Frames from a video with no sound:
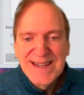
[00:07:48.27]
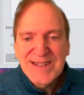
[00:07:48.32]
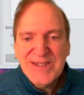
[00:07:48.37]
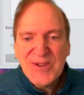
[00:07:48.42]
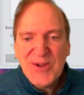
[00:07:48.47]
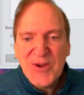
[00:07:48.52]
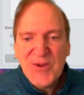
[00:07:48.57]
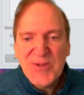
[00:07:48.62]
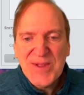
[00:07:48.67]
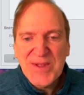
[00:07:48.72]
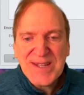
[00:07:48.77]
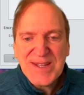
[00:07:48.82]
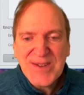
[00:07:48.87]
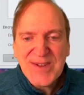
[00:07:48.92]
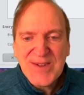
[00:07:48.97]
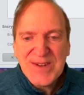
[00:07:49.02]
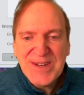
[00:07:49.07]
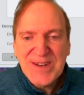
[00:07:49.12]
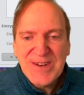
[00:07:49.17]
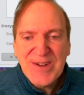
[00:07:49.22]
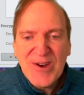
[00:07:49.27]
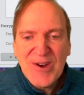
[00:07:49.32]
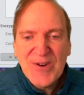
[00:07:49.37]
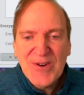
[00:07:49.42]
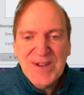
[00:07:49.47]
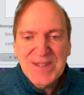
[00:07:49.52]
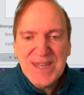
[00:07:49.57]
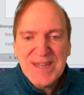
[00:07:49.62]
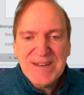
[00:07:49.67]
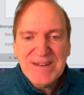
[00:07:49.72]
So that's good to know.
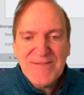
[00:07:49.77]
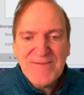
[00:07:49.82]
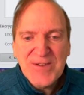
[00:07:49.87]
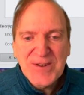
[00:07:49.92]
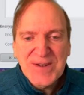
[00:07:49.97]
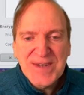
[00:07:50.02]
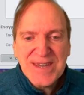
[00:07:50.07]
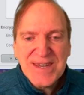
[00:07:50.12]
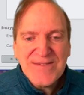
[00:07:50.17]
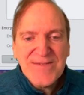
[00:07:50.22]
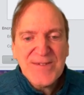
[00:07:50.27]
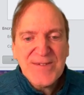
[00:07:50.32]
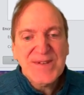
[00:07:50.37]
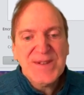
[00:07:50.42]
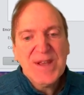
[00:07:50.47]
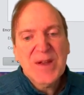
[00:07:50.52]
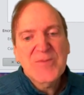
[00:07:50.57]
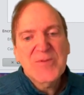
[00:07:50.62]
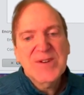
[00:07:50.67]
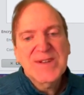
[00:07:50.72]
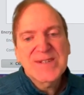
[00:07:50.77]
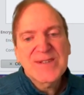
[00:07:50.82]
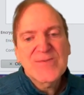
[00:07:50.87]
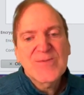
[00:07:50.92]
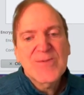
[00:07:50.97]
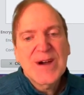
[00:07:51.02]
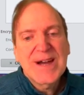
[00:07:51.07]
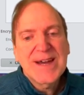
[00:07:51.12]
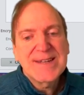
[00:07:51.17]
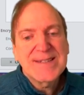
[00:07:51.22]
And then if you did for some reason
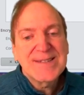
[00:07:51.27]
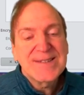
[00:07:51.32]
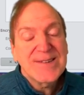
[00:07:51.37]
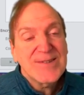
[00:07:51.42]
wanted